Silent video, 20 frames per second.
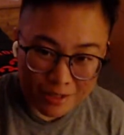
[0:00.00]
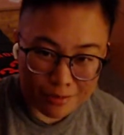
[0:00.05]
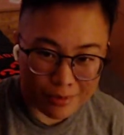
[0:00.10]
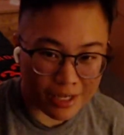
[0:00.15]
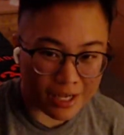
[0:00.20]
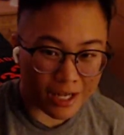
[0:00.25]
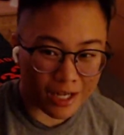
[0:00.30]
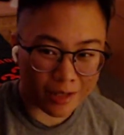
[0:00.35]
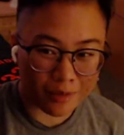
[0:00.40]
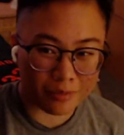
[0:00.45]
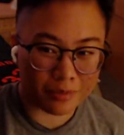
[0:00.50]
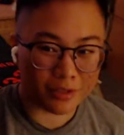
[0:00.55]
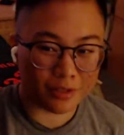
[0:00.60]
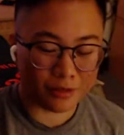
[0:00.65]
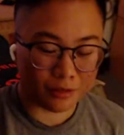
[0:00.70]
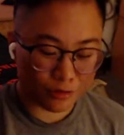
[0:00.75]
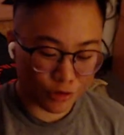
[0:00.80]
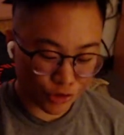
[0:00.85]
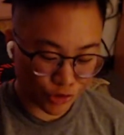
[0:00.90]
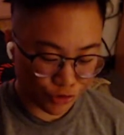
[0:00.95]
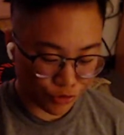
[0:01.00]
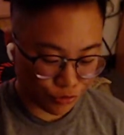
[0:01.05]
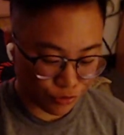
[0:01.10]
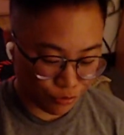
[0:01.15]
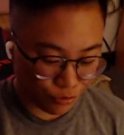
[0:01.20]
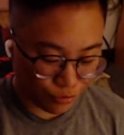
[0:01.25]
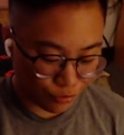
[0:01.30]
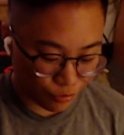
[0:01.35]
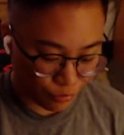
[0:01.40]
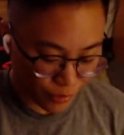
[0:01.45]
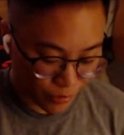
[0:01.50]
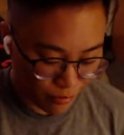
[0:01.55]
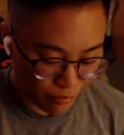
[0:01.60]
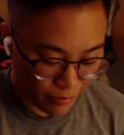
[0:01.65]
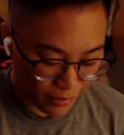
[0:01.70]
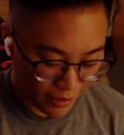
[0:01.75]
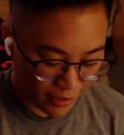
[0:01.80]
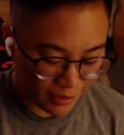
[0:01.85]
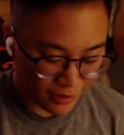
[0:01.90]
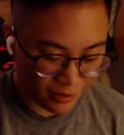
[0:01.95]
me happy, just
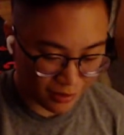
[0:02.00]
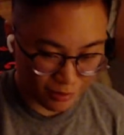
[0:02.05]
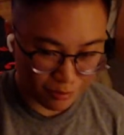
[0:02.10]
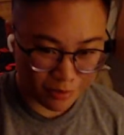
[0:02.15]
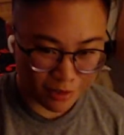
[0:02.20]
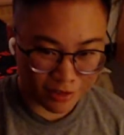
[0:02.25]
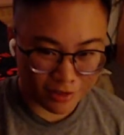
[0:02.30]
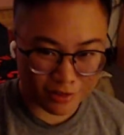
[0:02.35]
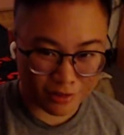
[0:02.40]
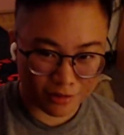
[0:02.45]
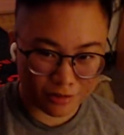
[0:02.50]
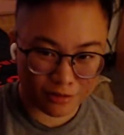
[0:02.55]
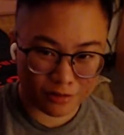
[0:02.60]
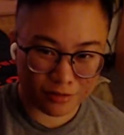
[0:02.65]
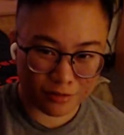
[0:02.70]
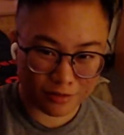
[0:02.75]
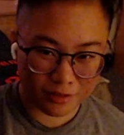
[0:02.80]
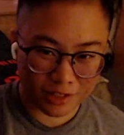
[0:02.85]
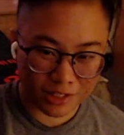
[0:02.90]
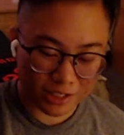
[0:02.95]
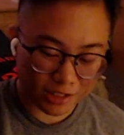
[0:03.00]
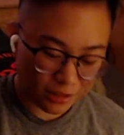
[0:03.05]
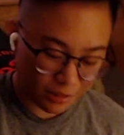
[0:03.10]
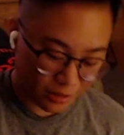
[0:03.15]
reminding myself, like,